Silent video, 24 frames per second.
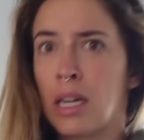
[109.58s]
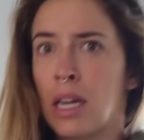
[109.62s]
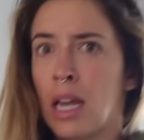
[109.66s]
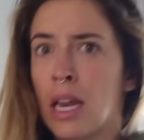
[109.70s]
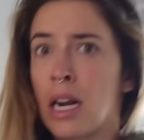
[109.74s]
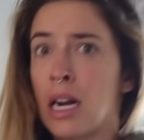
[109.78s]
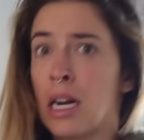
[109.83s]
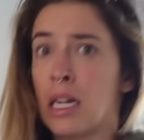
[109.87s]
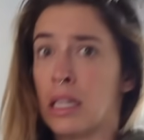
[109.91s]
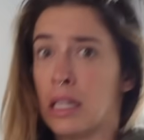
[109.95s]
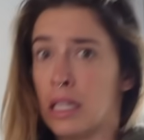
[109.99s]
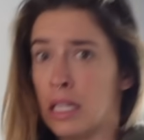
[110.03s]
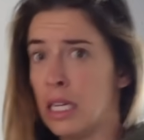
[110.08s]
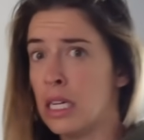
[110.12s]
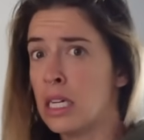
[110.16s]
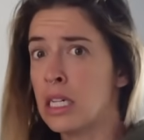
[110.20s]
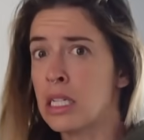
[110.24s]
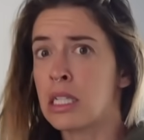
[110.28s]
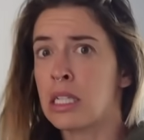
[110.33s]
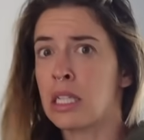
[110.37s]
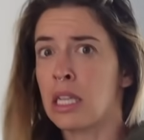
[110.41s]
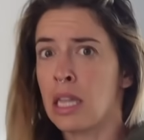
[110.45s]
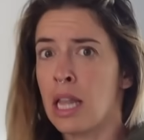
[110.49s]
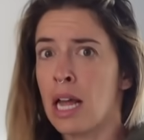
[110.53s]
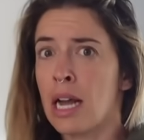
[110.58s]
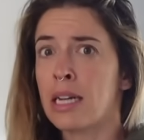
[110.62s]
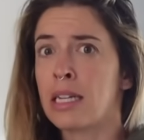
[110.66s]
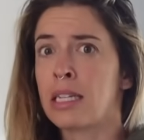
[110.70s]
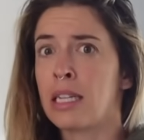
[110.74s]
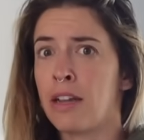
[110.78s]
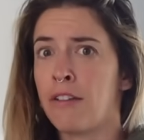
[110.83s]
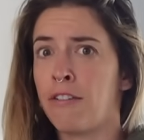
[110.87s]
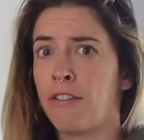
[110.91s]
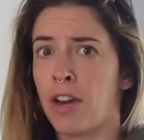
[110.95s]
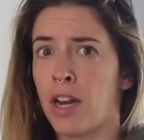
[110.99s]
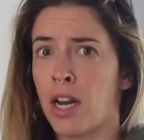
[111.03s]
Getting a little
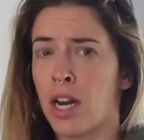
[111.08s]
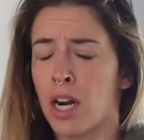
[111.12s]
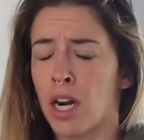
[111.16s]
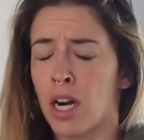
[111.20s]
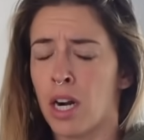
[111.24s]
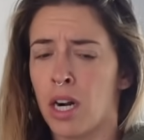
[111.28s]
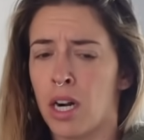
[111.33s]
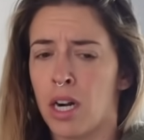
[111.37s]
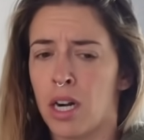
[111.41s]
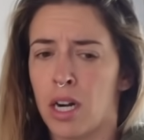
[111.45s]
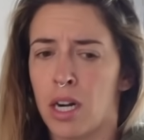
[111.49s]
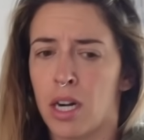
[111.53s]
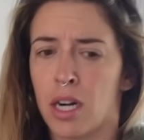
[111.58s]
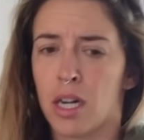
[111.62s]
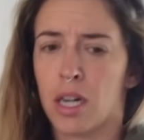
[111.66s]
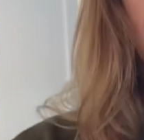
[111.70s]
selective here.